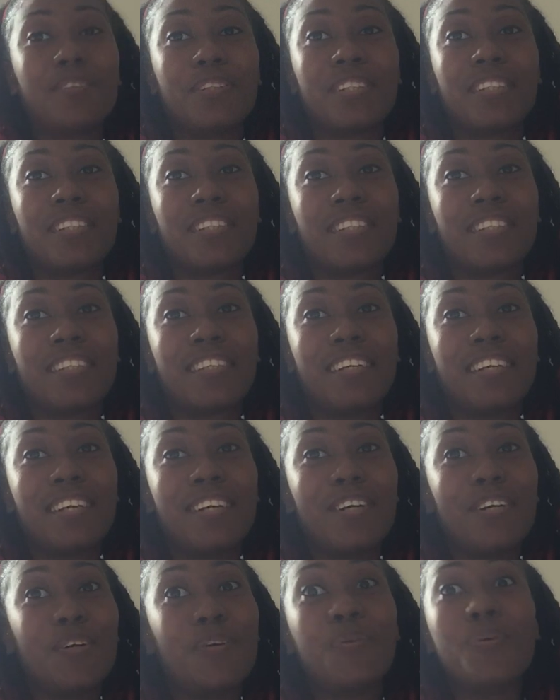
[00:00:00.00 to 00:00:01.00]
with
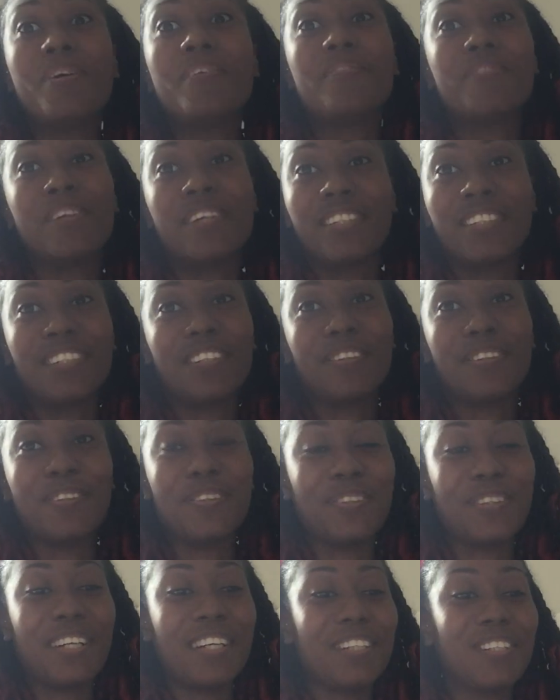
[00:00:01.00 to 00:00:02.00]
whoever is
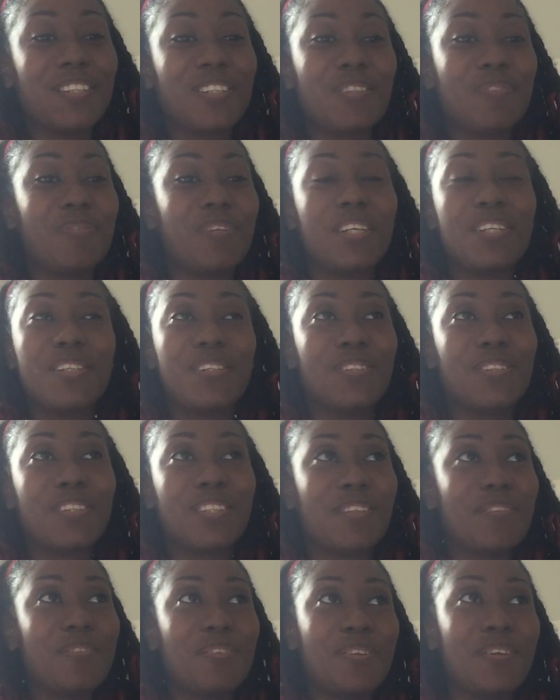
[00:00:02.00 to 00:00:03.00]
around, and just make
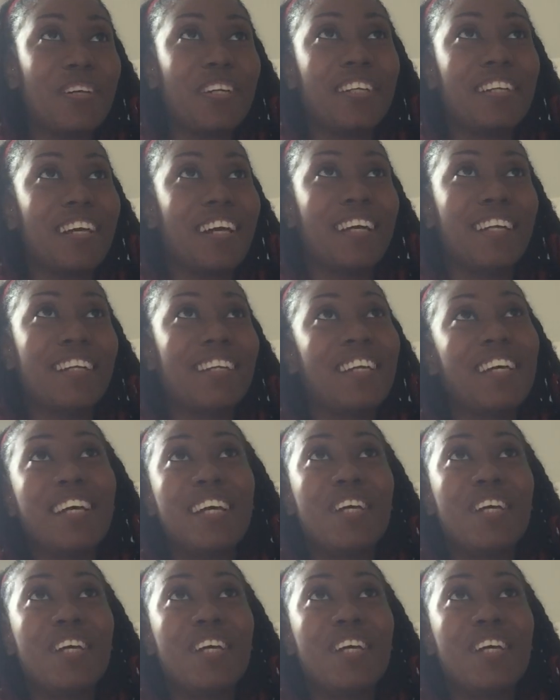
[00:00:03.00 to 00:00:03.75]
use of you and